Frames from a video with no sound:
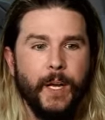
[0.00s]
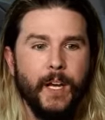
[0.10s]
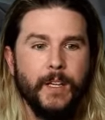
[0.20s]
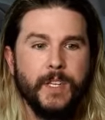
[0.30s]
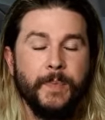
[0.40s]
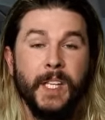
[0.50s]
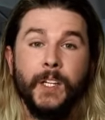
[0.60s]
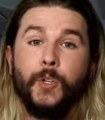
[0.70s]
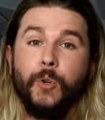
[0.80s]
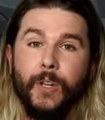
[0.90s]
Uh, something that
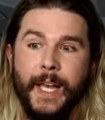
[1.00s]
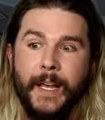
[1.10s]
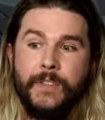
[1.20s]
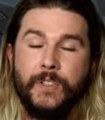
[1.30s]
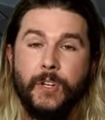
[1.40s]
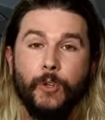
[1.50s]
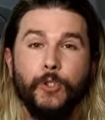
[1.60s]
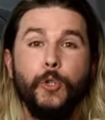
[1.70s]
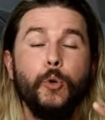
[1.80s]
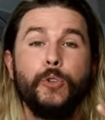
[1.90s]
Google has is called
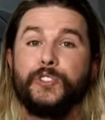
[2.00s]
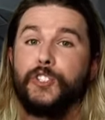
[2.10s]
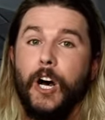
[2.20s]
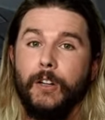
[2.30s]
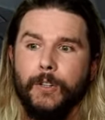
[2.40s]
Google Scholar.